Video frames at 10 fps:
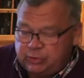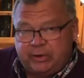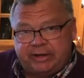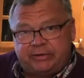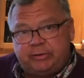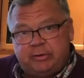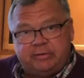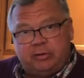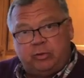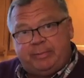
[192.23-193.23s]
the way through
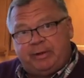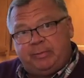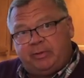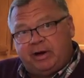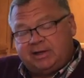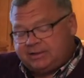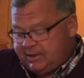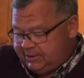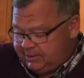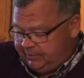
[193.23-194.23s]
with the whipping
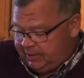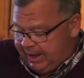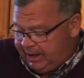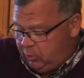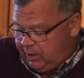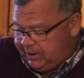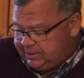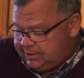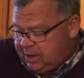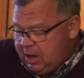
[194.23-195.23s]
process of the egg
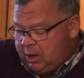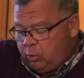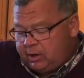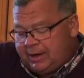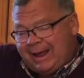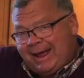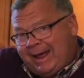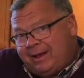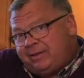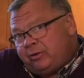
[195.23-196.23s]
whites. We're going to
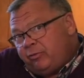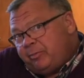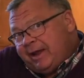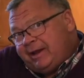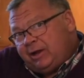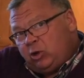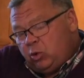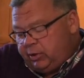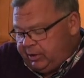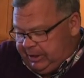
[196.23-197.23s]
add the remaining
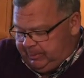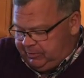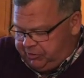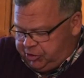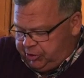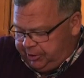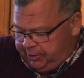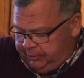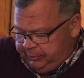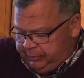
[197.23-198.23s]
quarter cup of sugar,
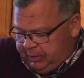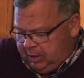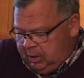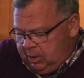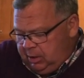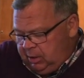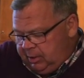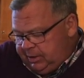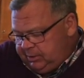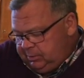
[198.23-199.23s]

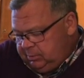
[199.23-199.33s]
right,